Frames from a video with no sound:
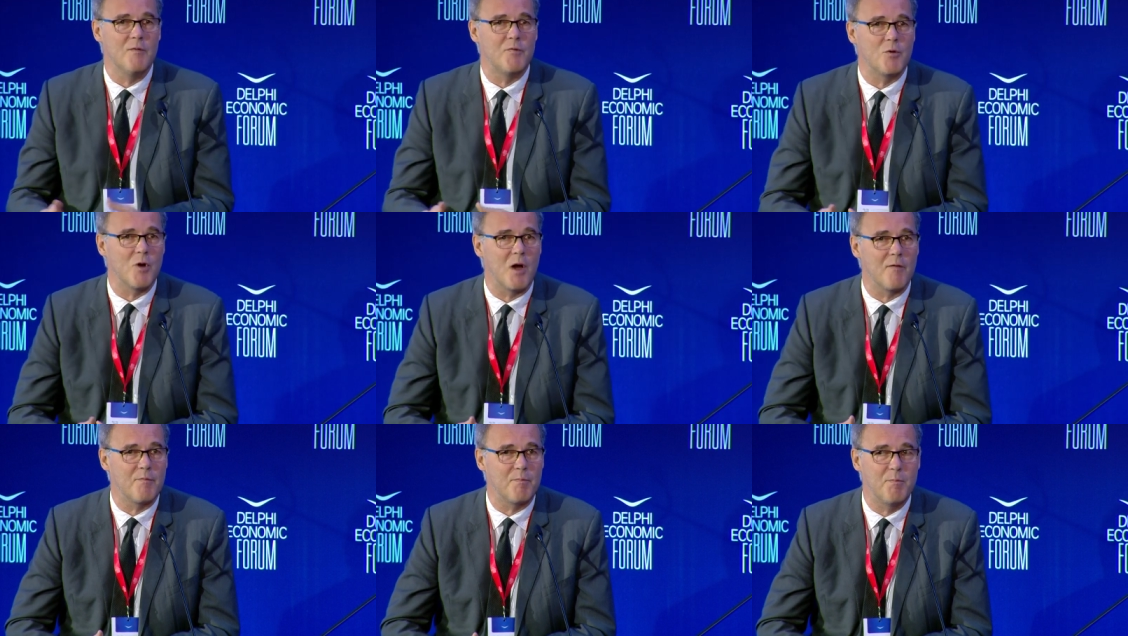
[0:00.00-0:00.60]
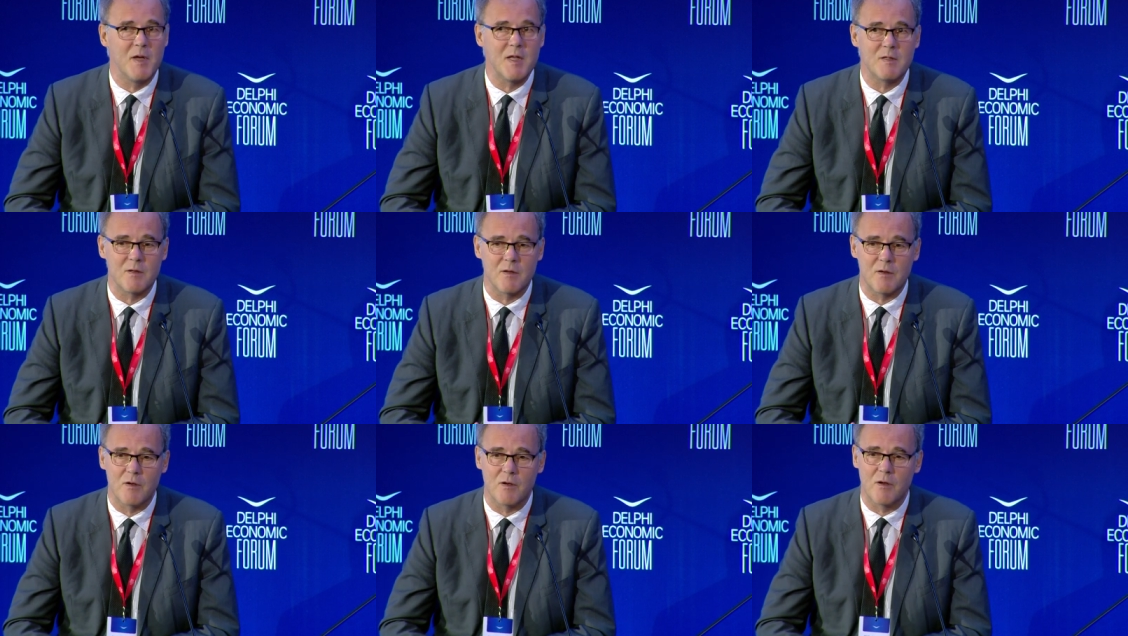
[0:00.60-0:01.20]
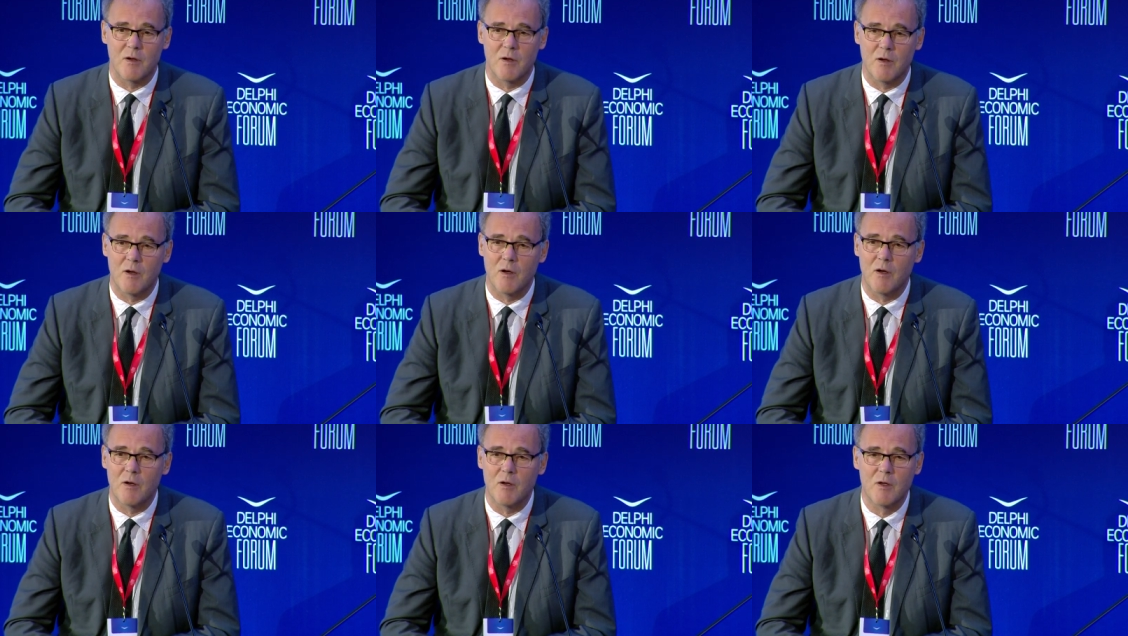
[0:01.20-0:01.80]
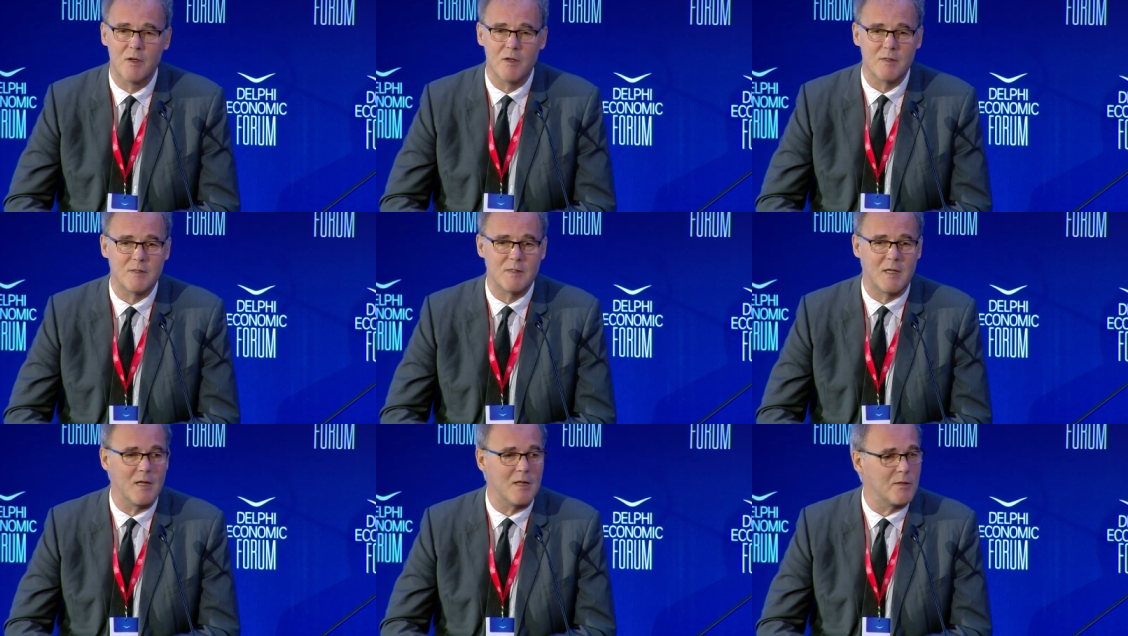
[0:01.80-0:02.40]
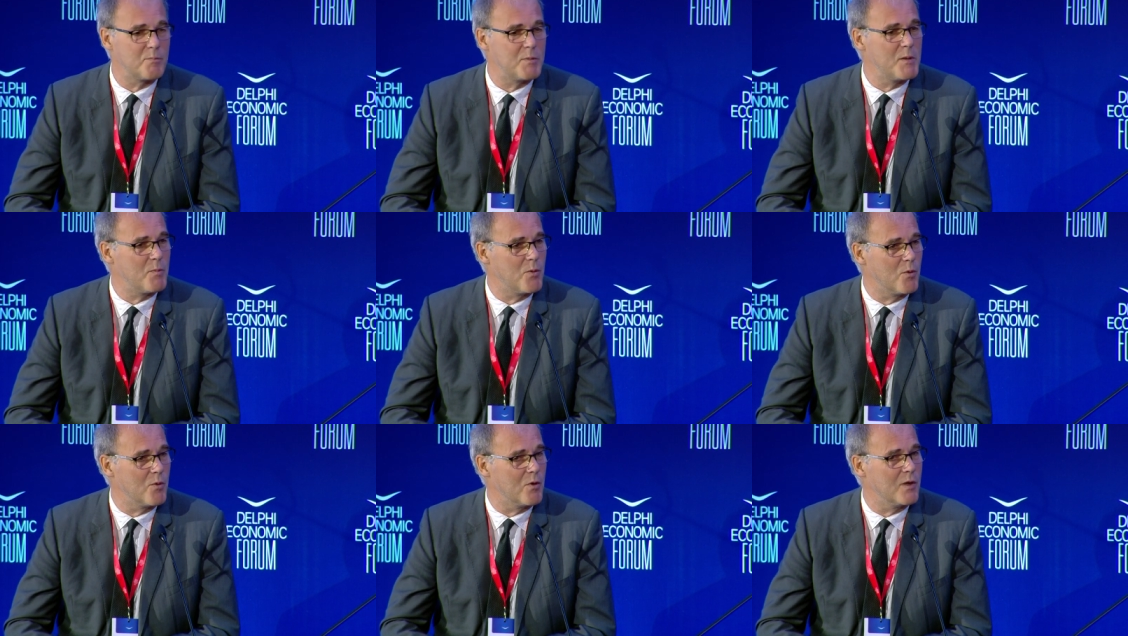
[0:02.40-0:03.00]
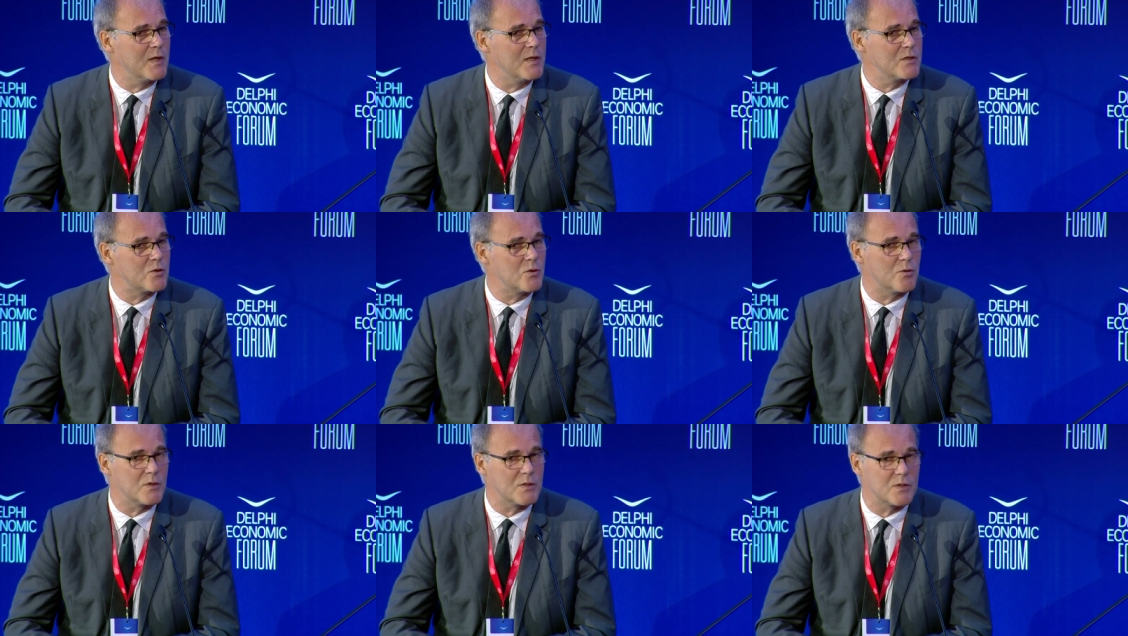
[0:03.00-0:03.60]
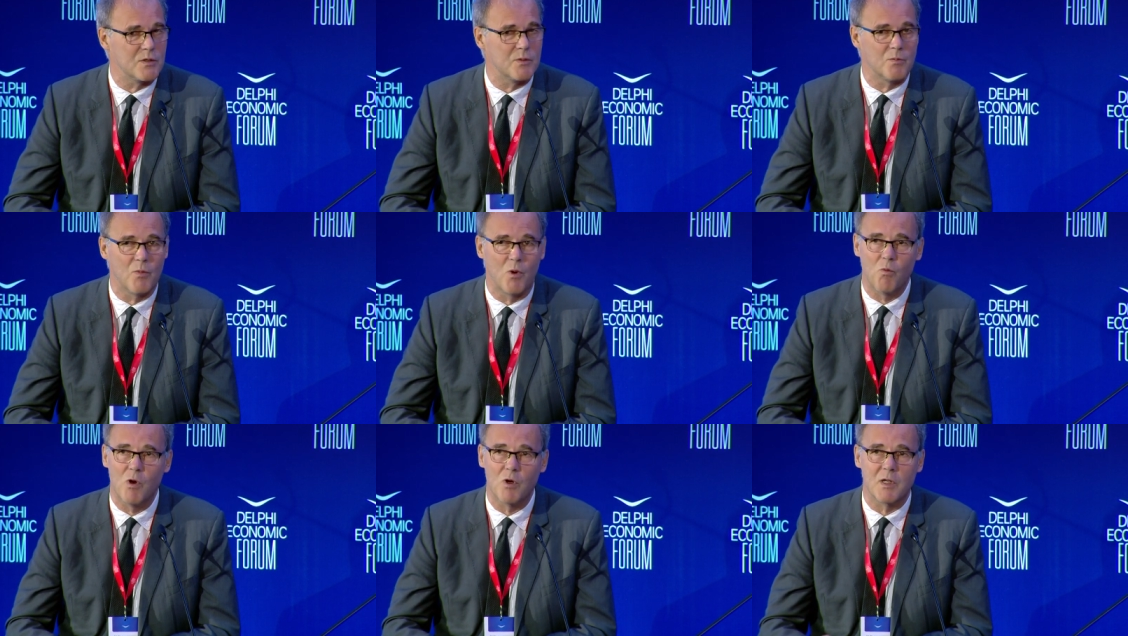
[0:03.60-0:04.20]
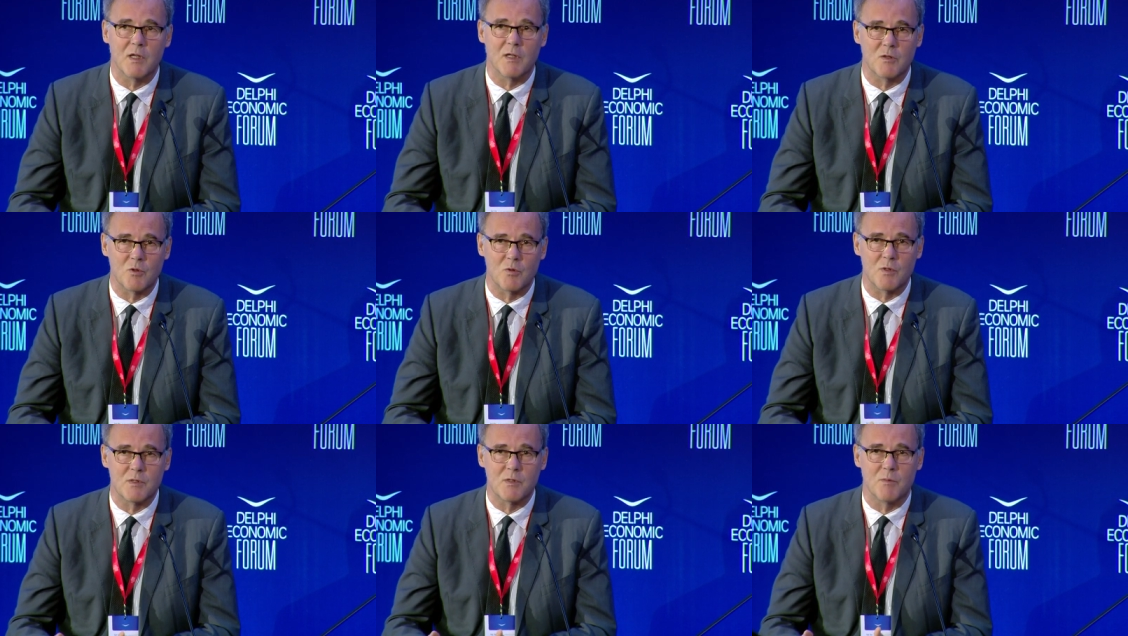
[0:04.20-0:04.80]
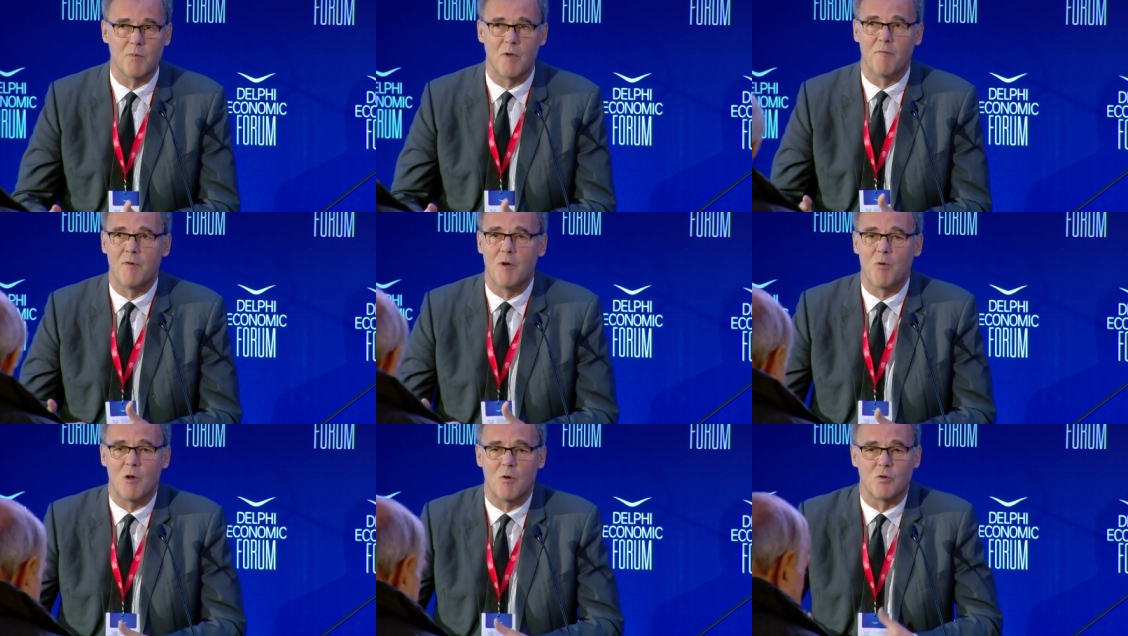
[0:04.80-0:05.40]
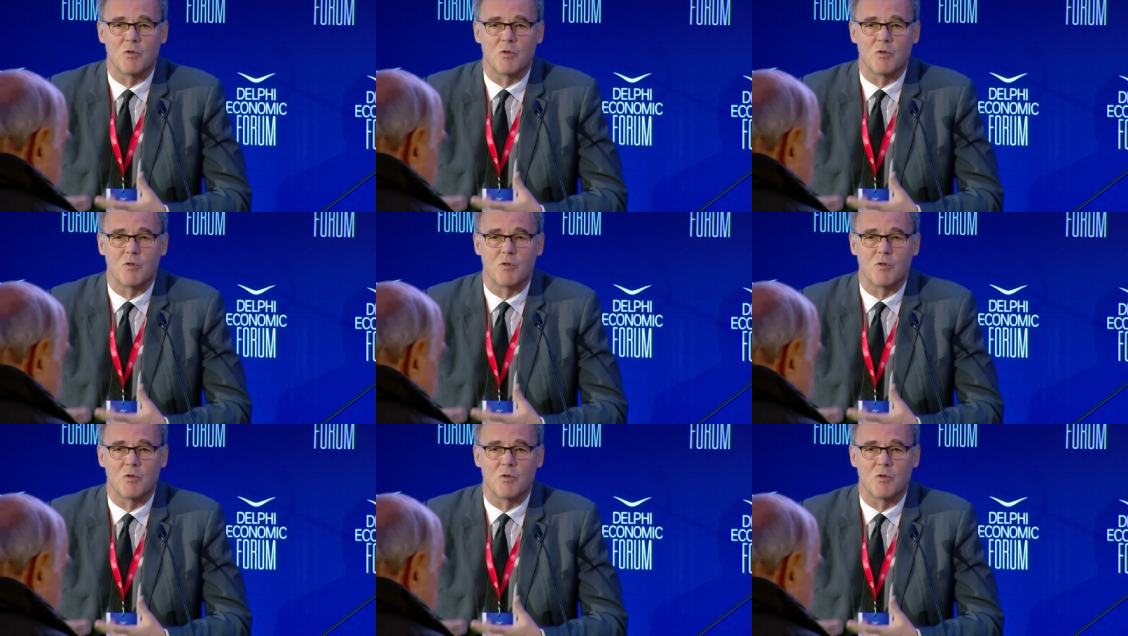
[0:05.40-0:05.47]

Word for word: if you have better uh, skilled people in tourism, working in tourism, they will